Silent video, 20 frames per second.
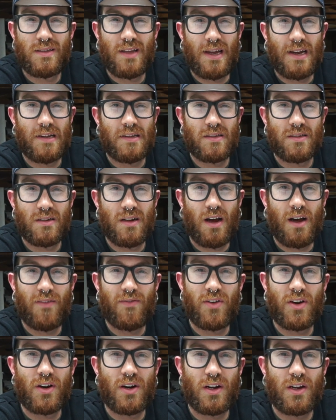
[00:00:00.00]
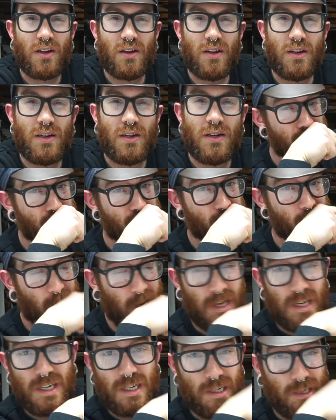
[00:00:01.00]
that it's not very good. And
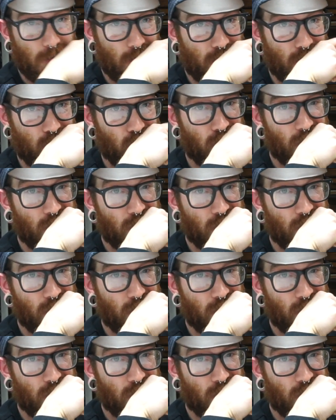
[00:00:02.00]
uh,